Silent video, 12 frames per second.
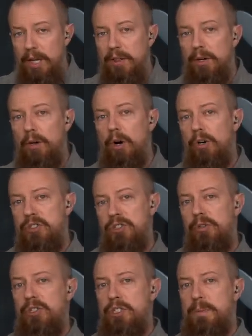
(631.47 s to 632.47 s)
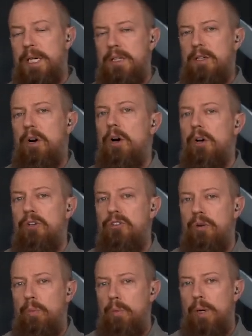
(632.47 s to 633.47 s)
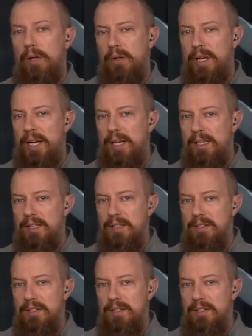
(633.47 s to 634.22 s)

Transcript: there are certain spec cards that will not